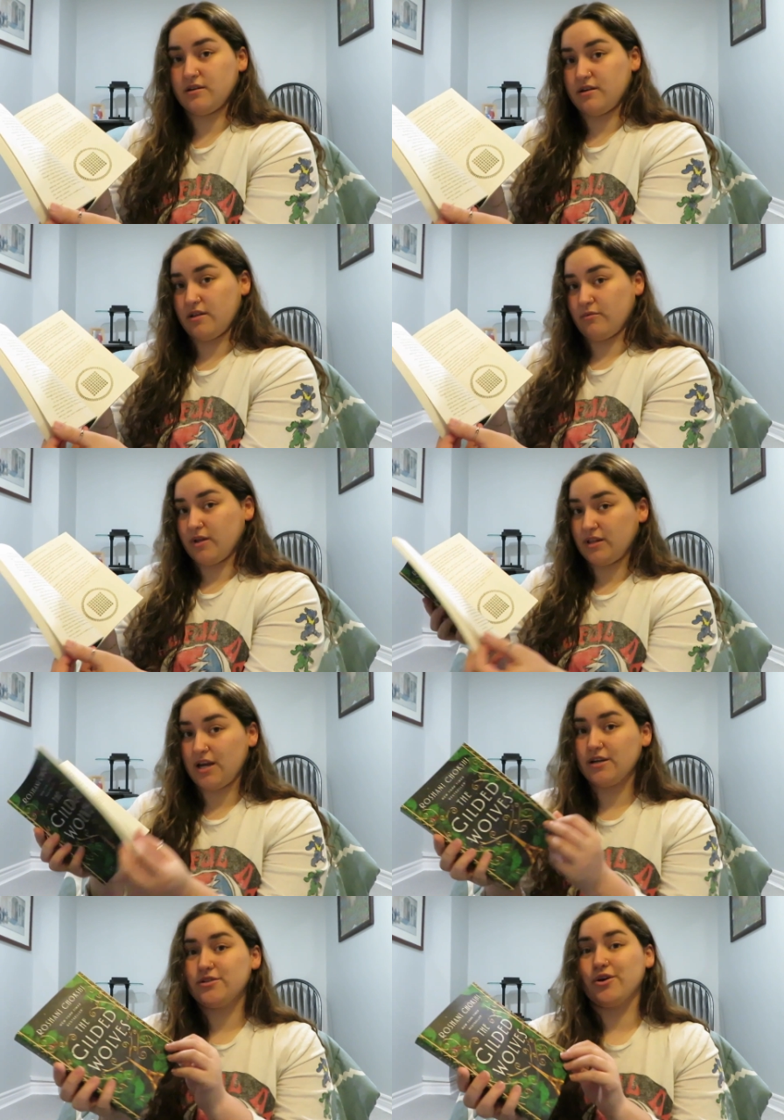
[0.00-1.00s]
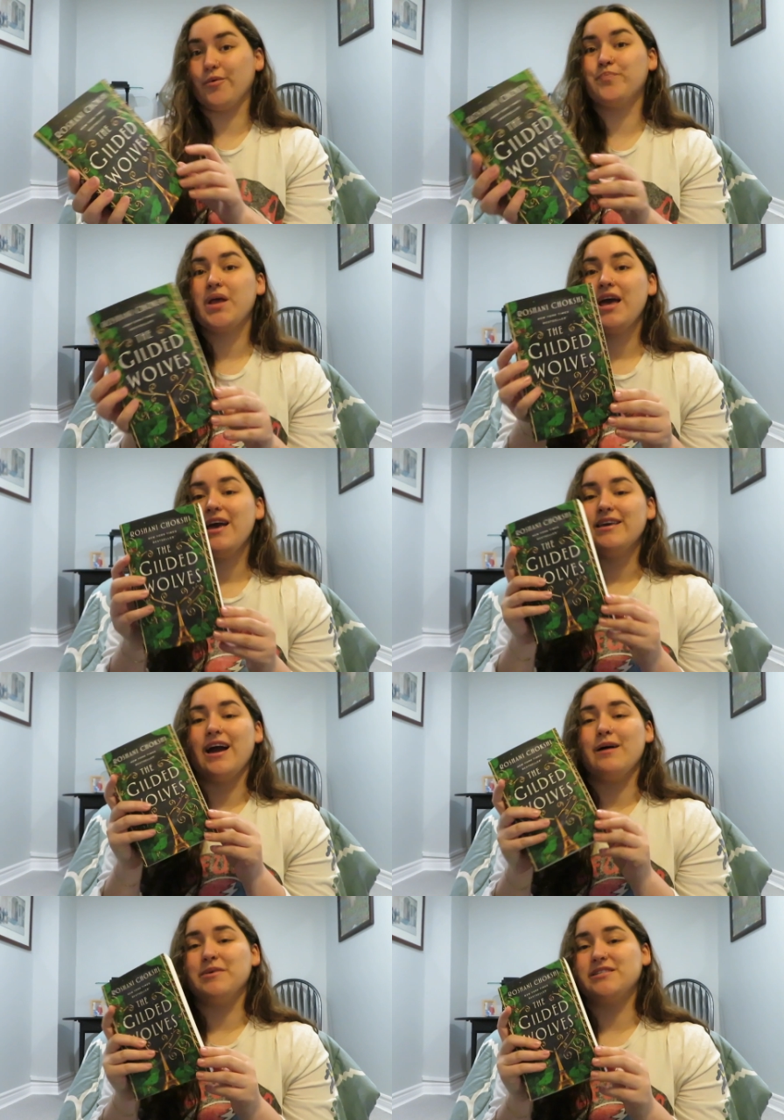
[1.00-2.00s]
another one there. So
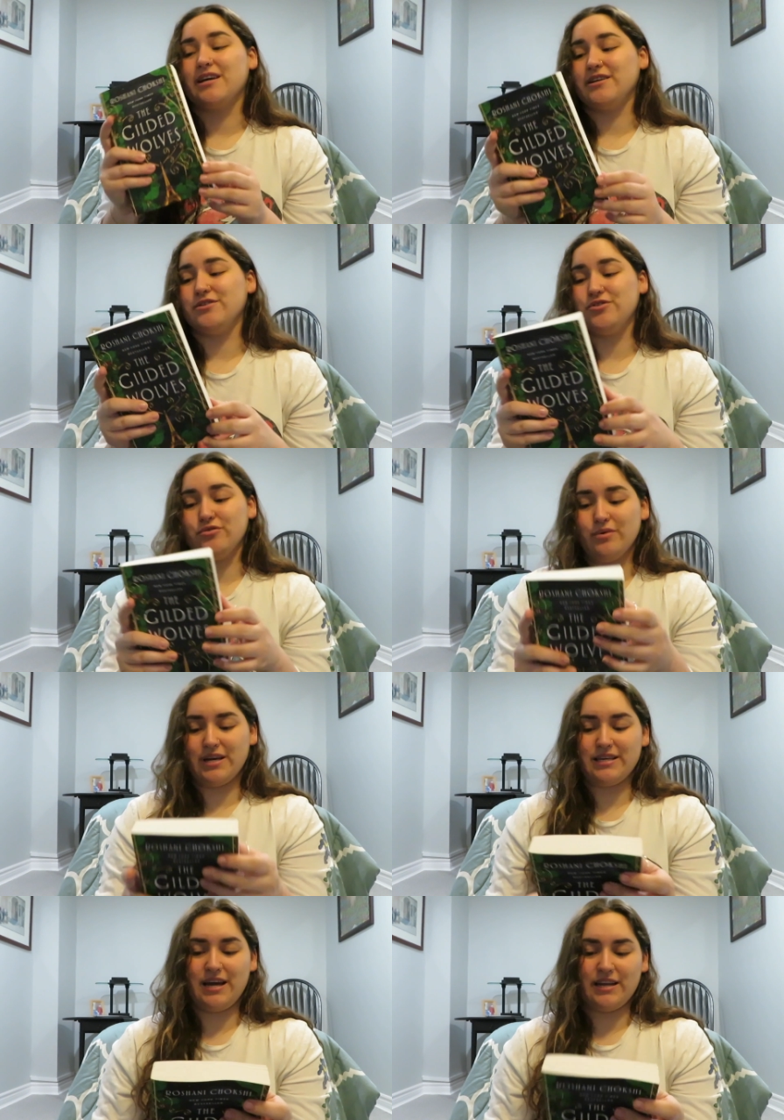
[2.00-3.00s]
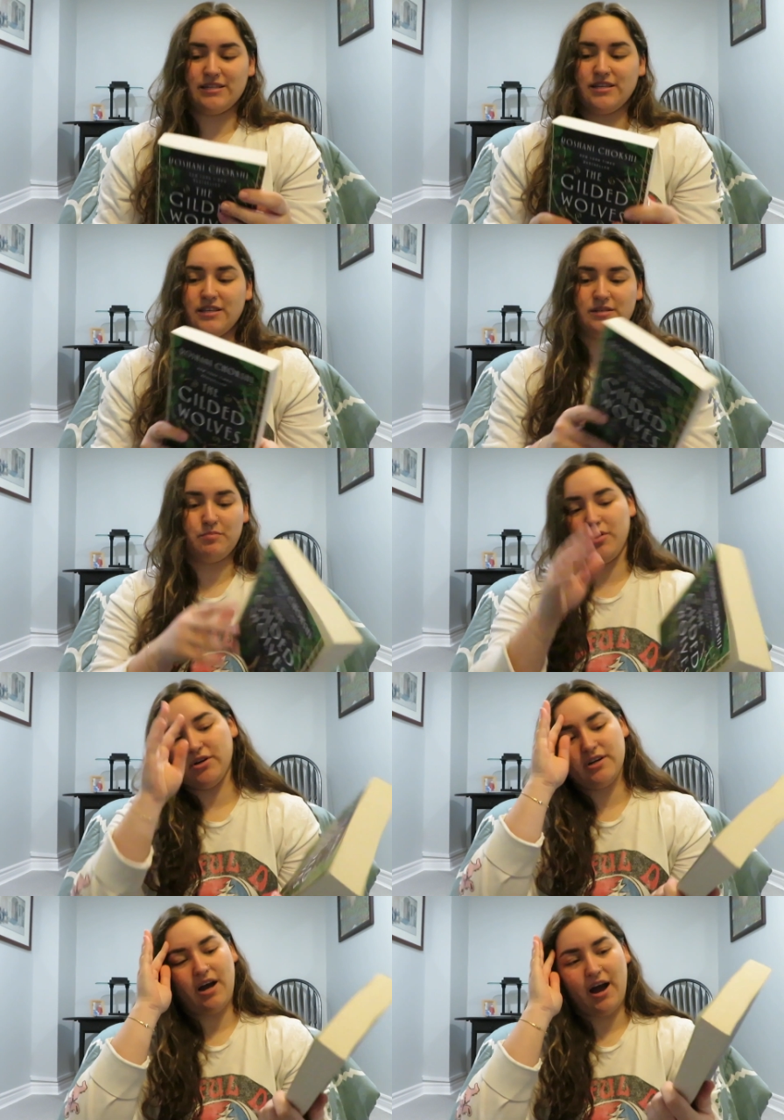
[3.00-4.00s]
yeah, I'm excited to get into this
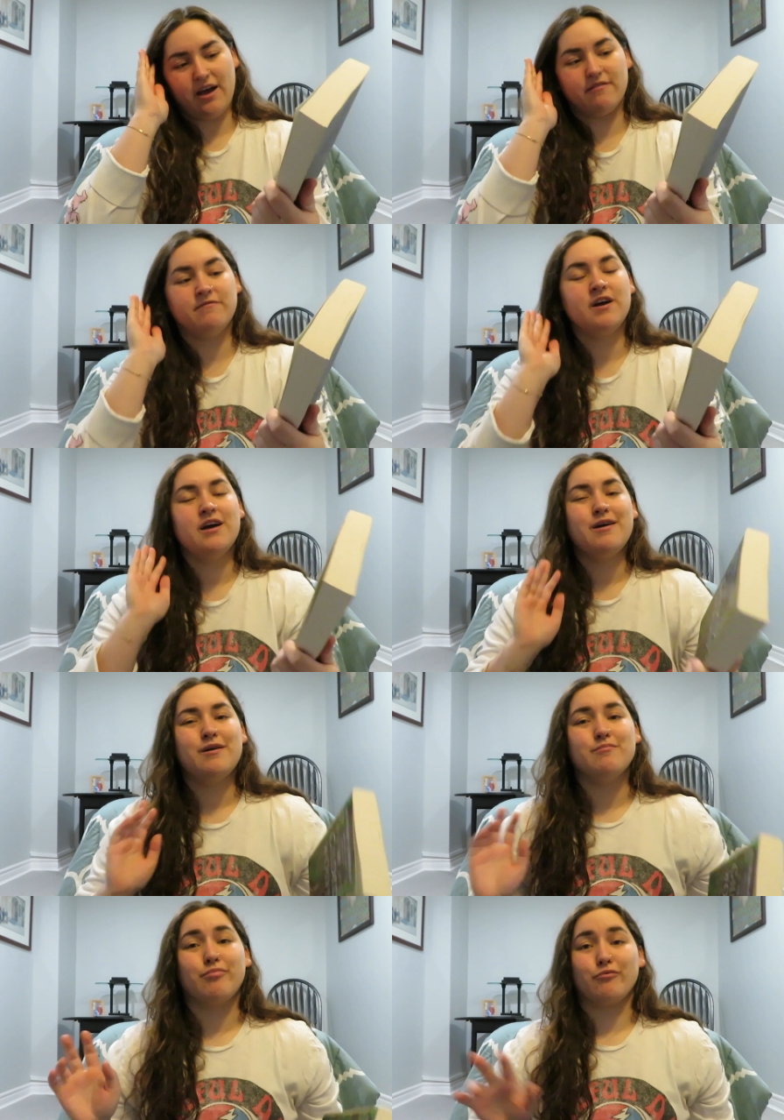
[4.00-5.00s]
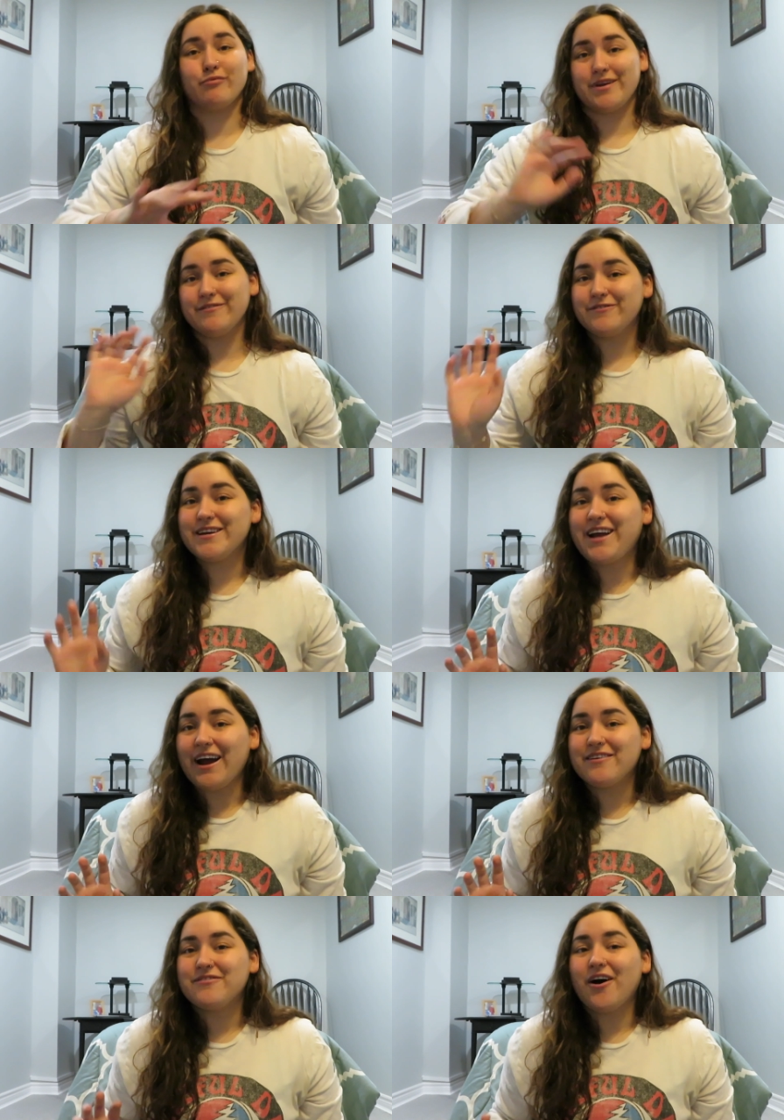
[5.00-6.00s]
book. I've briefly
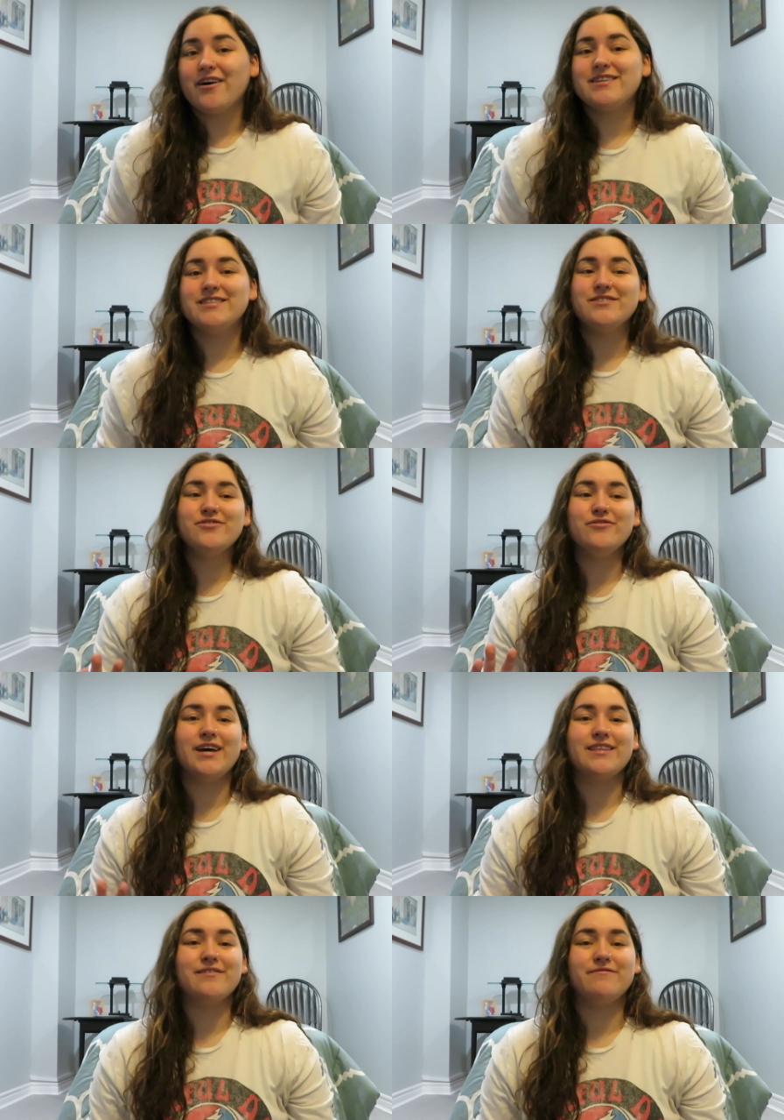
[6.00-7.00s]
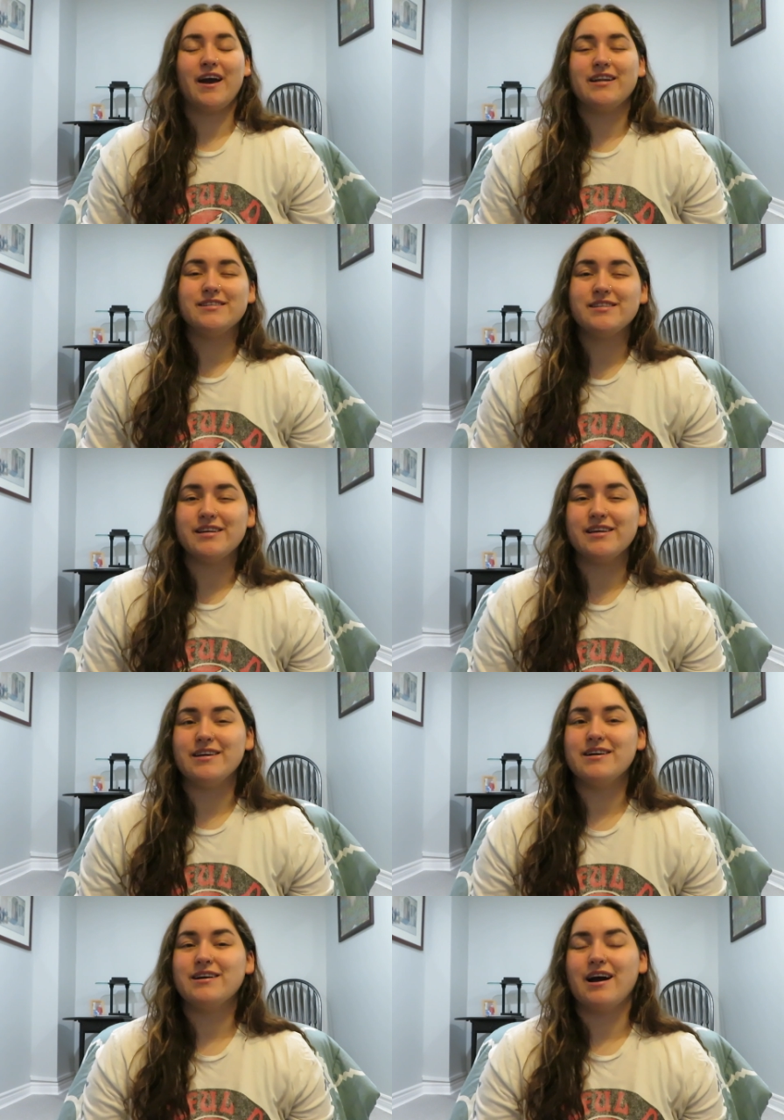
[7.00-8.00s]
kind of gotten into like the
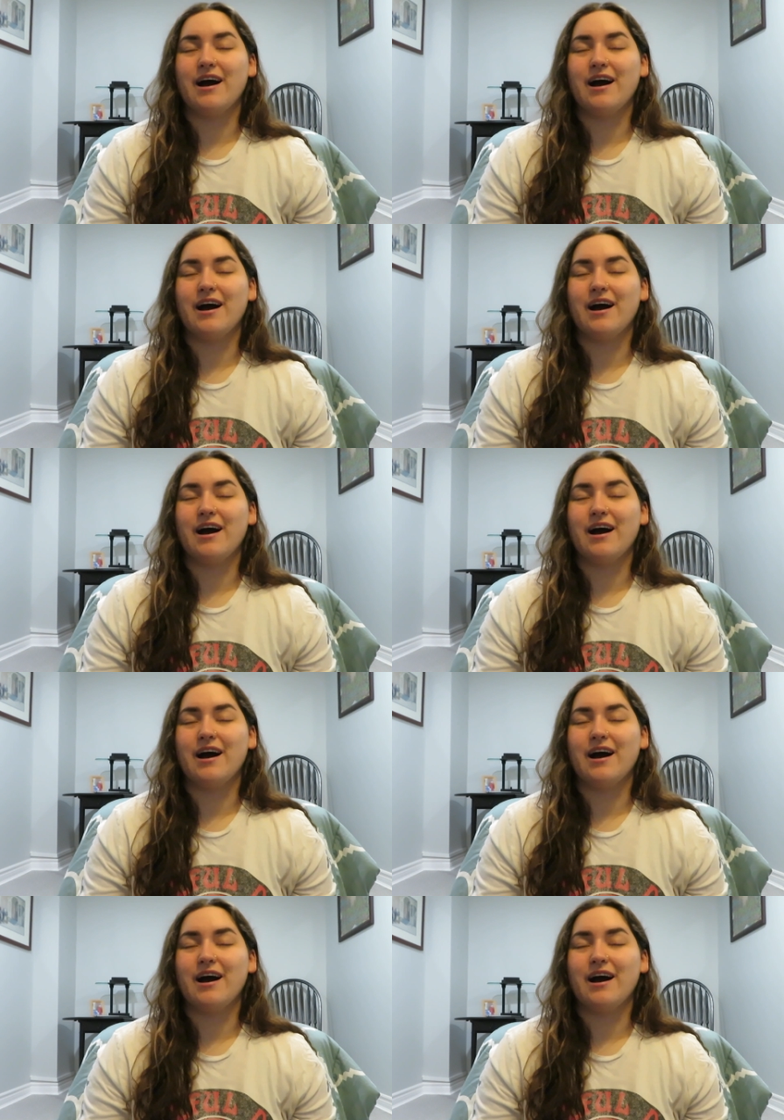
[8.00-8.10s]
fantasy,